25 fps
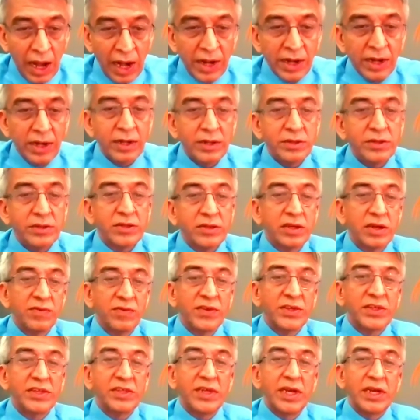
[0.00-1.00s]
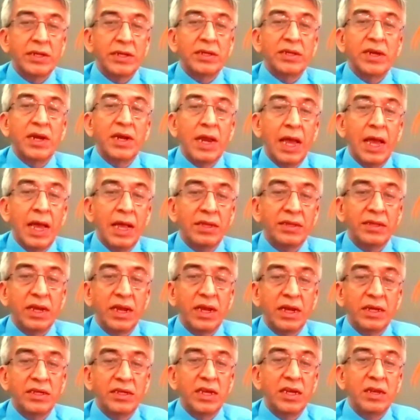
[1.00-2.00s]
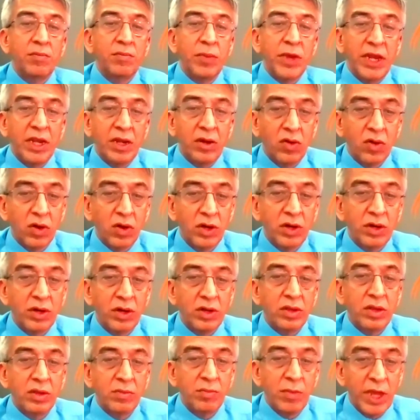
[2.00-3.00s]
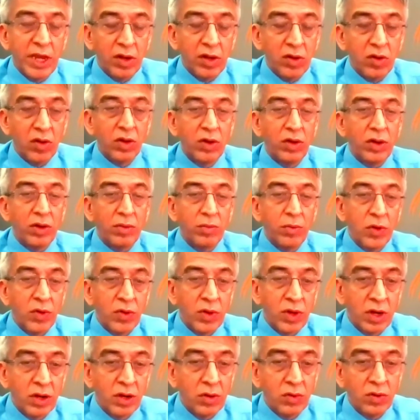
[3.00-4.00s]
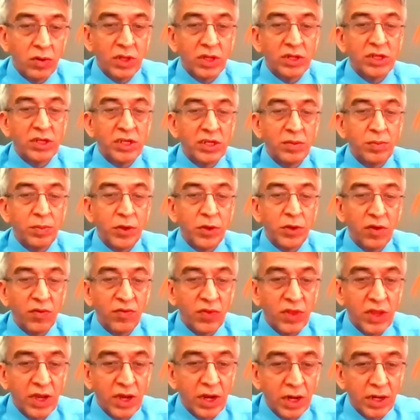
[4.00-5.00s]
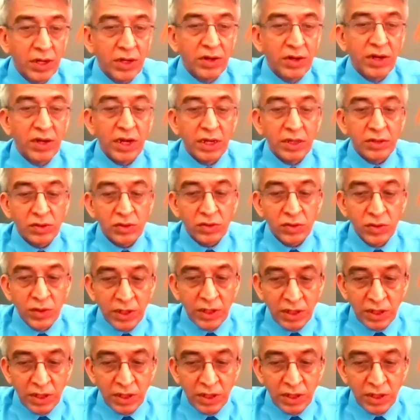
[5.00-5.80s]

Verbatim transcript: and service sector has largely been con- the main contributor to the G D P of the country. So